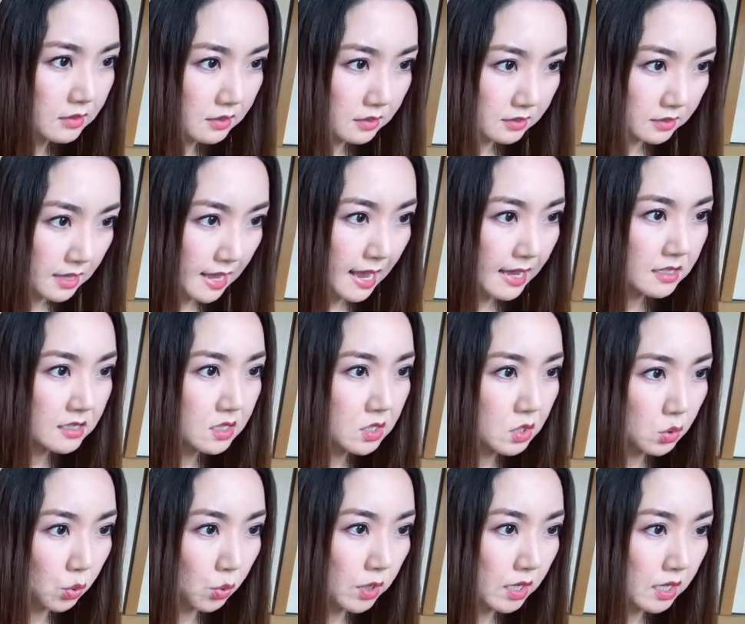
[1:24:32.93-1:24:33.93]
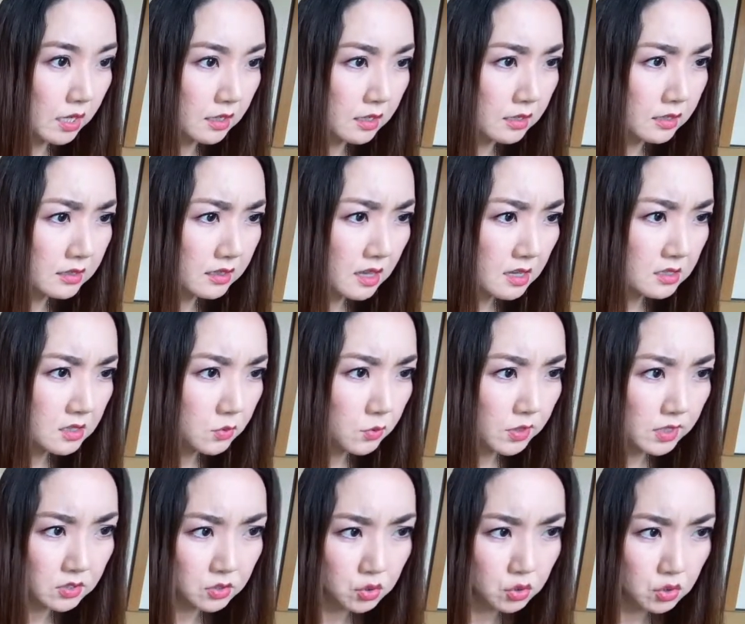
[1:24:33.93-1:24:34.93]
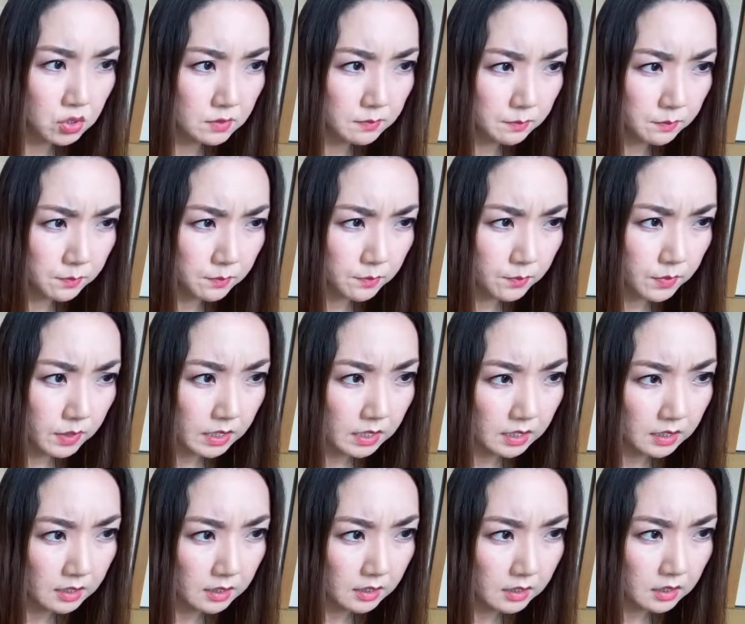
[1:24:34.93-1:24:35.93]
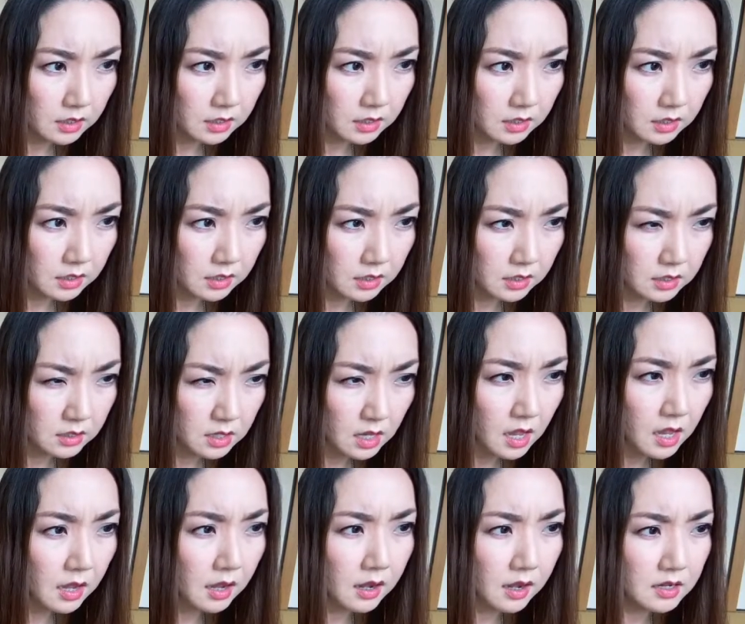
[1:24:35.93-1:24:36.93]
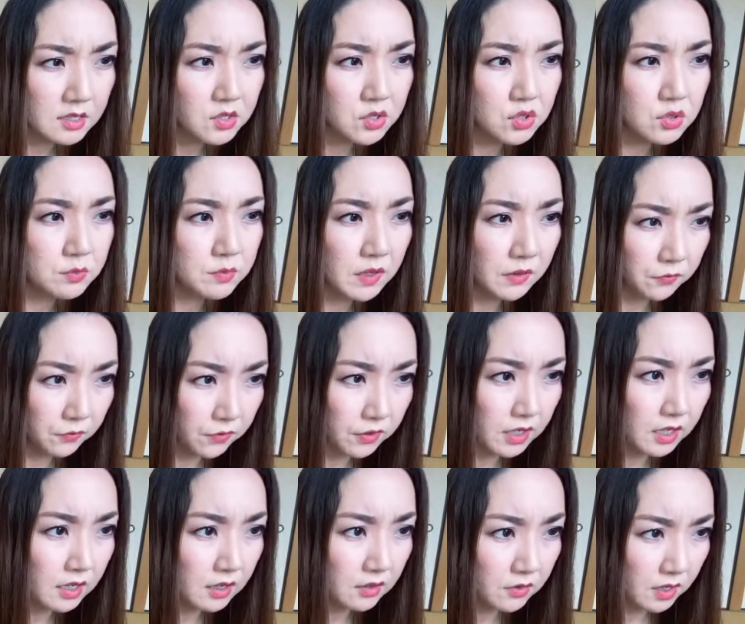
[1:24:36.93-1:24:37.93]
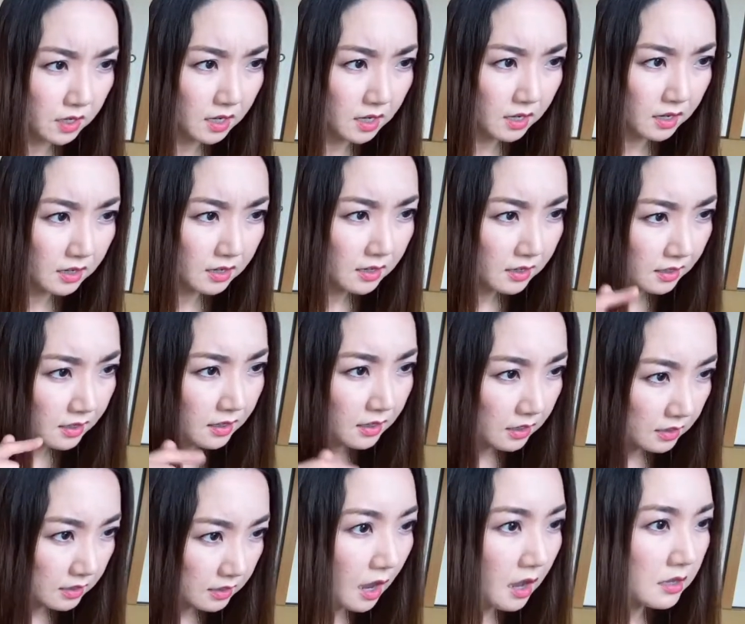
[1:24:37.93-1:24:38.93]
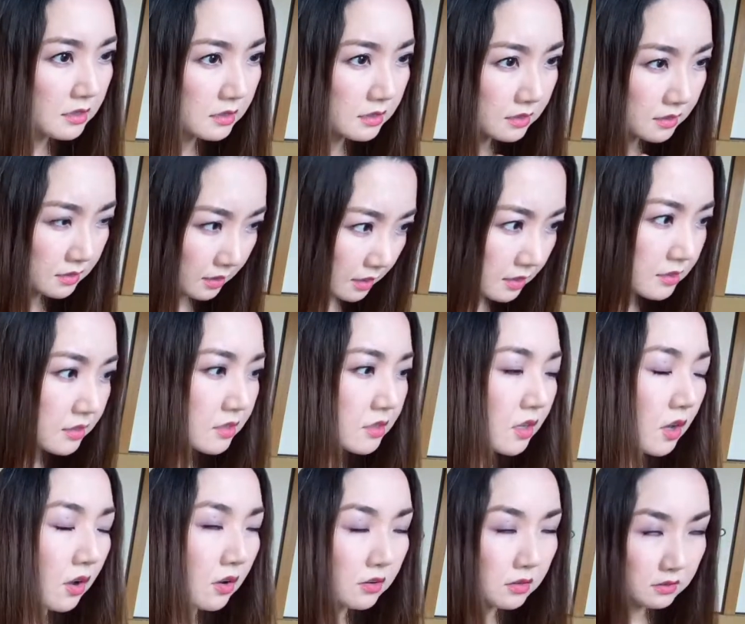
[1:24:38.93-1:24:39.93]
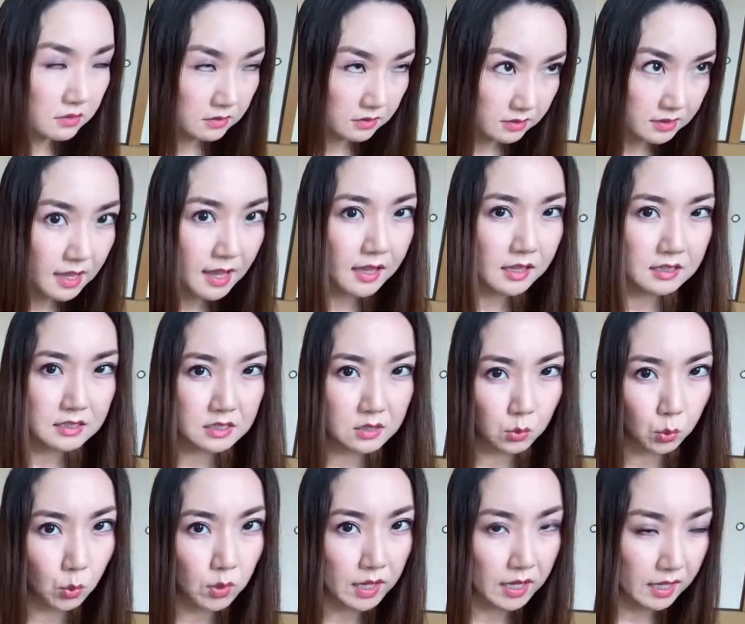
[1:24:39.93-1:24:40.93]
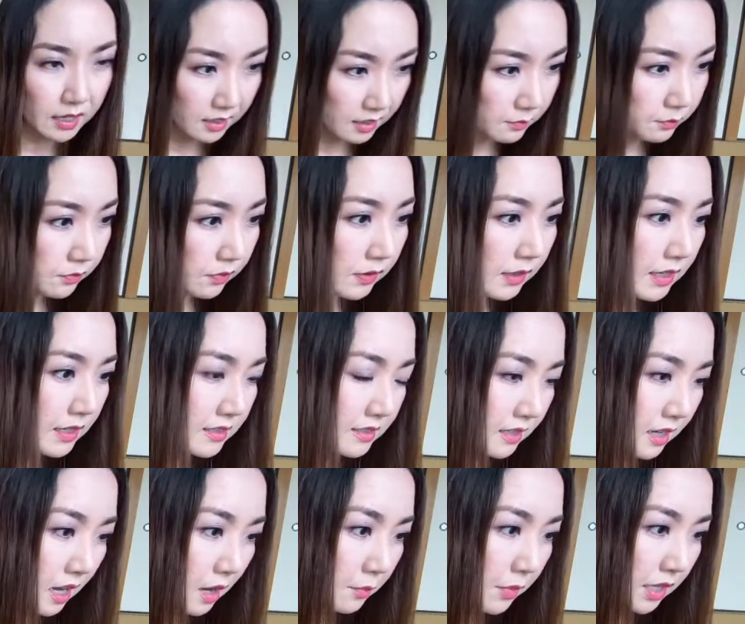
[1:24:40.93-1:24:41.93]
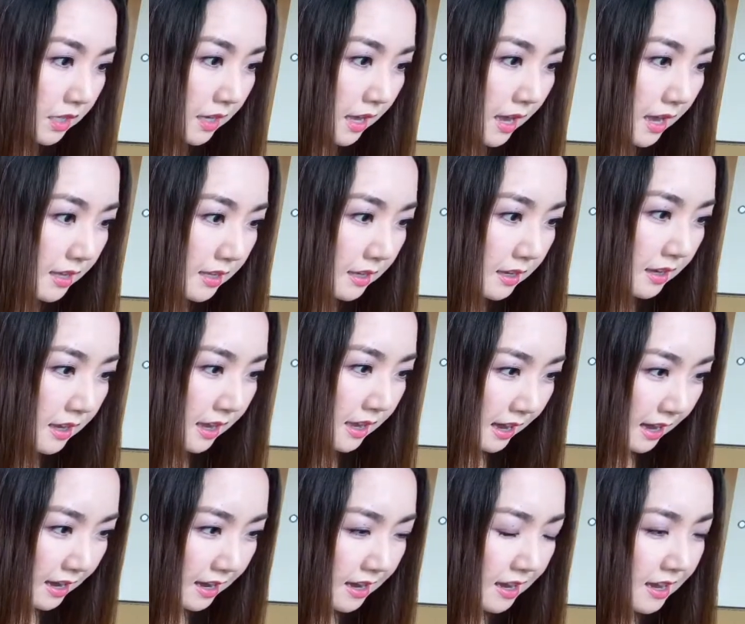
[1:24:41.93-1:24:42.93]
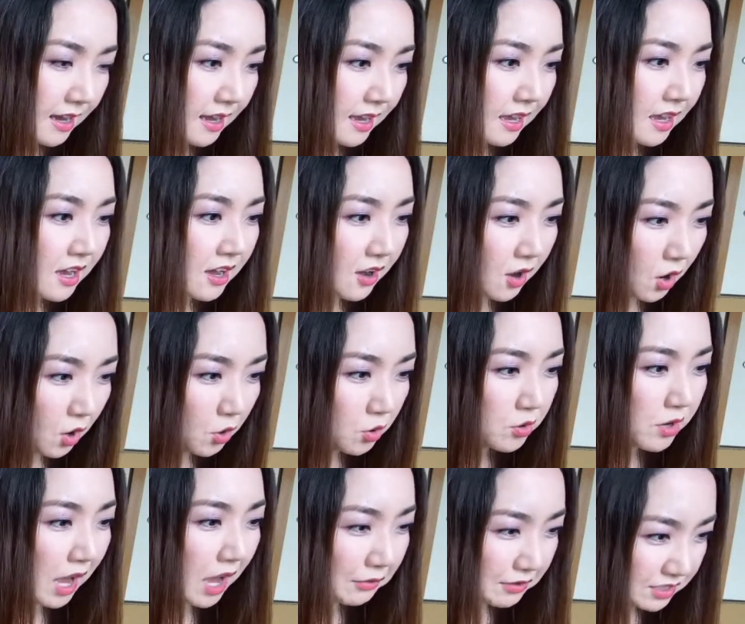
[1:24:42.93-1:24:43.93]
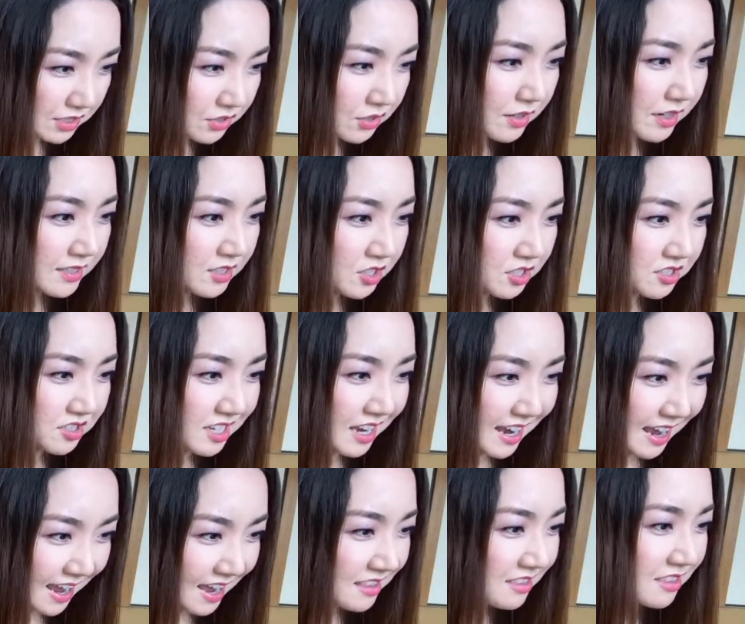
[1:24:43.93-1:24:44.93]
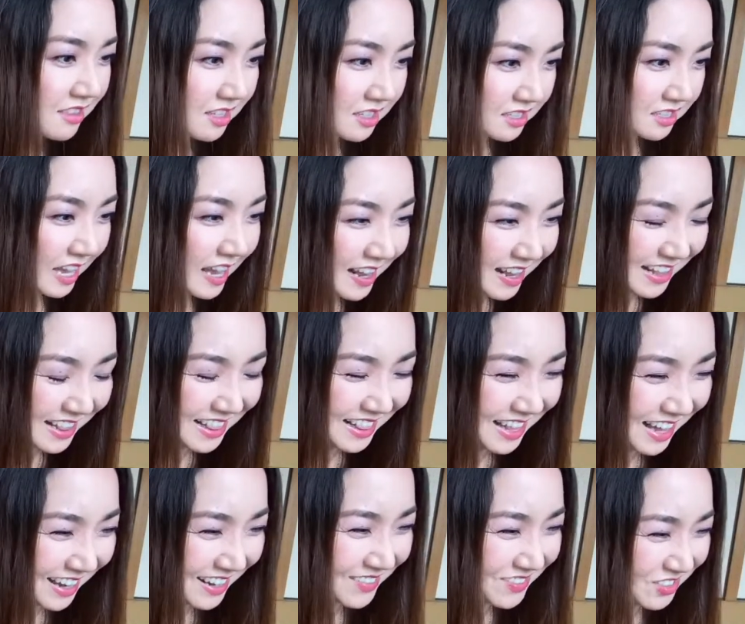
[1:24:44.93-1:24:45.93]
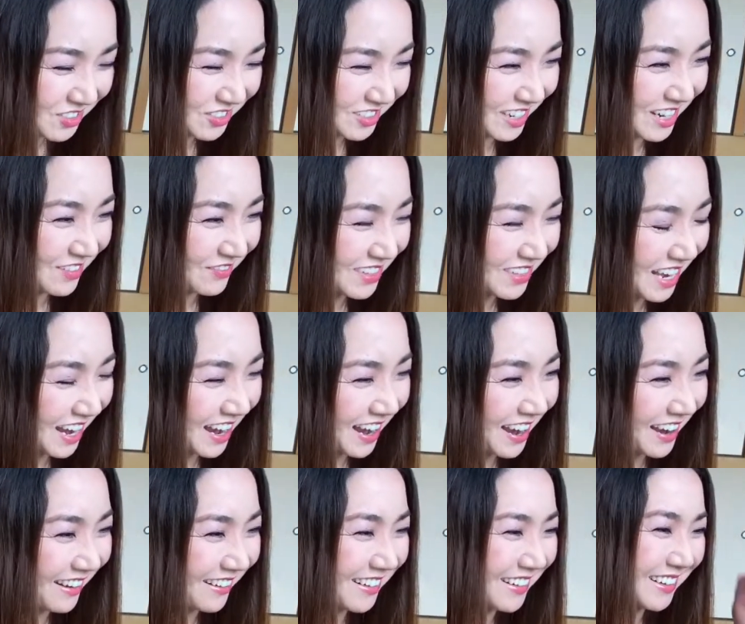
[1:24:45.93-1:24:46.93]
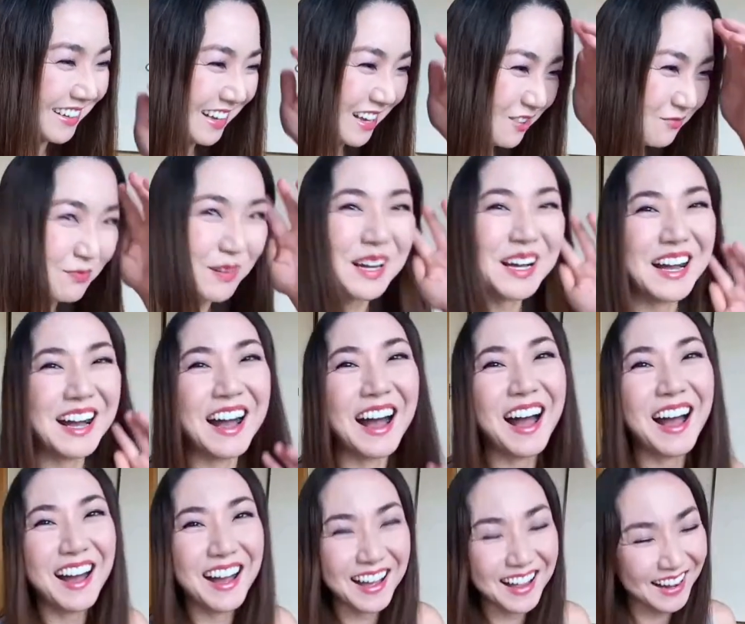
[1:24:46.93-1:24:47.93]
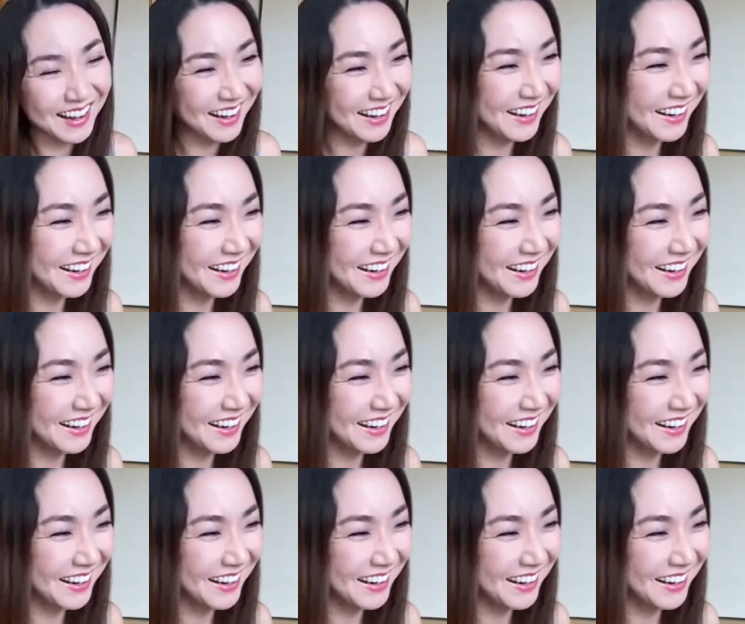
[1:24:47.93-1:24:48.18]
next week should be, yeah, I should be free, right? Yes. So next week, please come again. Hi. Oh, I was gonna just end this live stream now, but hi.